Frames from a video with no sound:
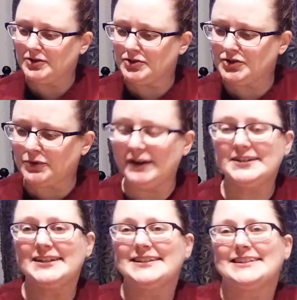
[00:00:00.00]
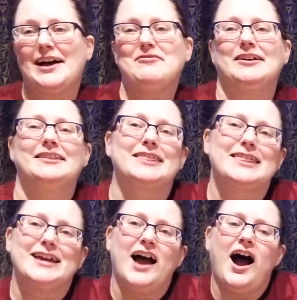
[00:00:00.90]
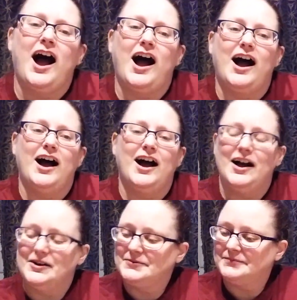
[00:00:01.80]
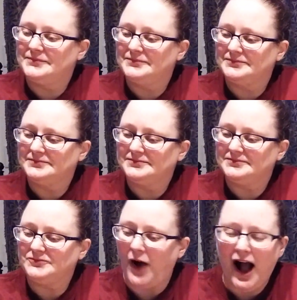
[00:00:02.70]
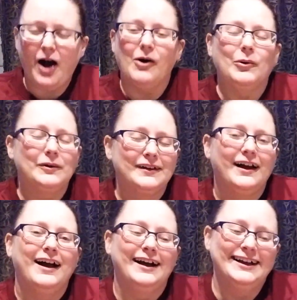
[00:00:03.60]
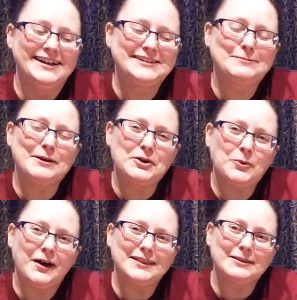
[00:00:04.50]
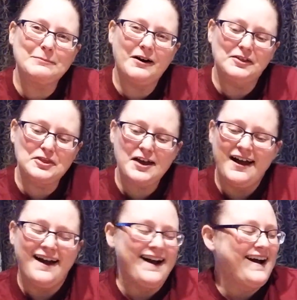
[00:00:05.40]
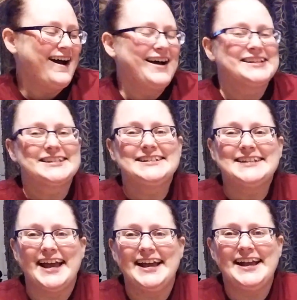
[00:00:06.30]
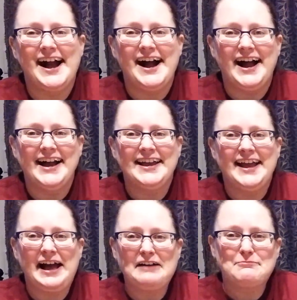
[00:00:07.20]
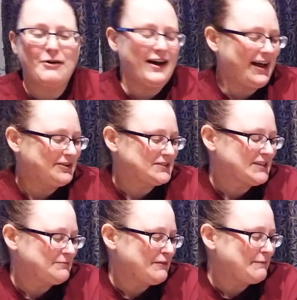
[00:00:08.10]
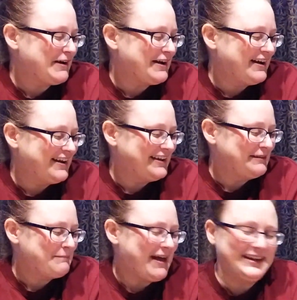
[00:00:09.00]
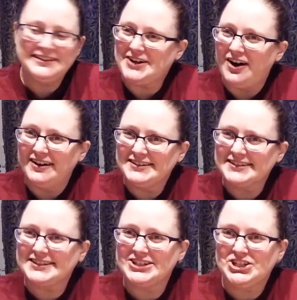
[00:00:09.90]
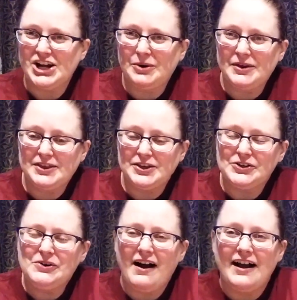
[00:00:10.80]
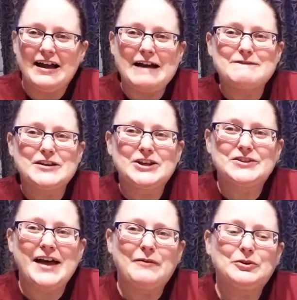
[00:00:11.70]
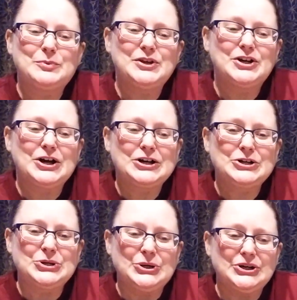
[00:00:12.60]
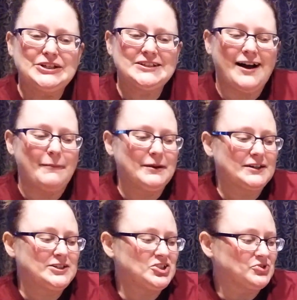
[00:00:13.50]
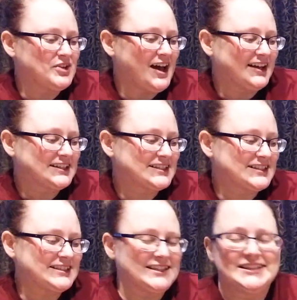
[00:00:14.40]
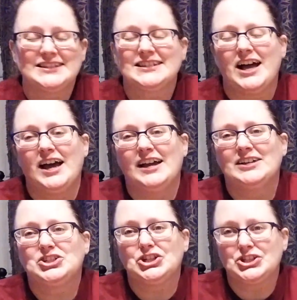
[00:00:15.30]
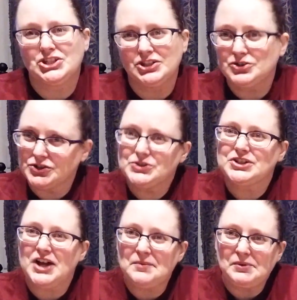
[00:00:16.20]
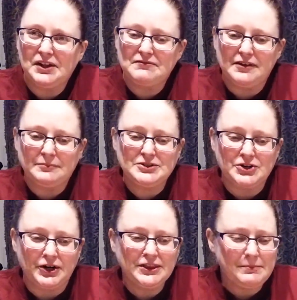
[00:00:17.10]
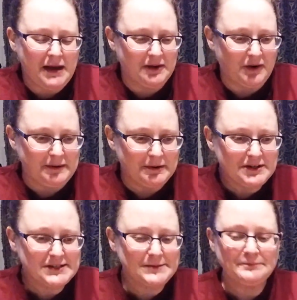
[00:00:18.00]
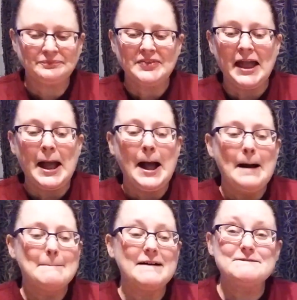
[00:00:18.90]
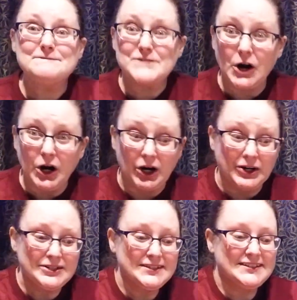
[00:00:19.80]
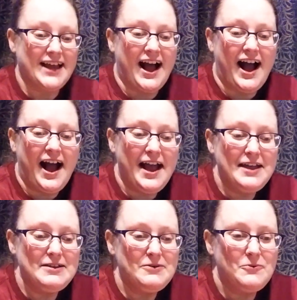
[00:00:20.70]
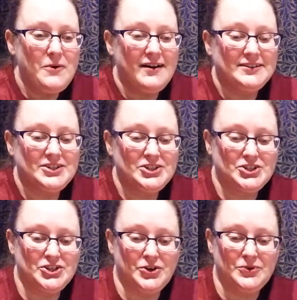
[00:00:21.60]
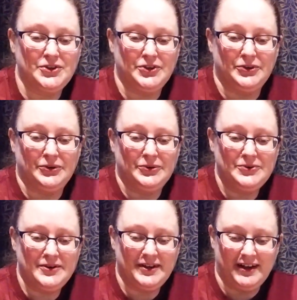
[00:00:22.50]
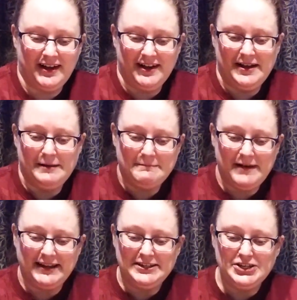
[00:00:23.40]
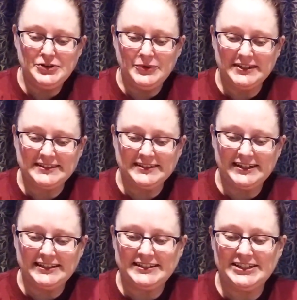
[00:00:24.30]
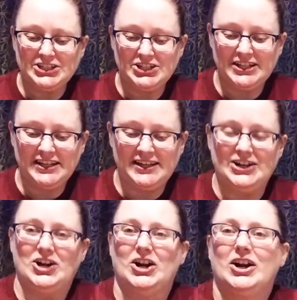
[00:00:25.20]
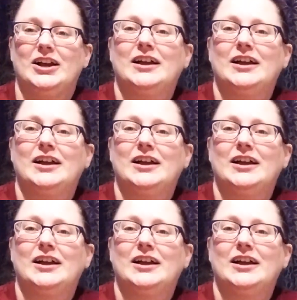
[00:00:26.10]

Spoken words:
27th. Wow, it's been quite the month. Today I have brought out some of my penny dolls to share with you. I figured that would be a good topic to do next since I had just introduced a couple of them during the pen wipers. But first, I want to show you my newest little addition here.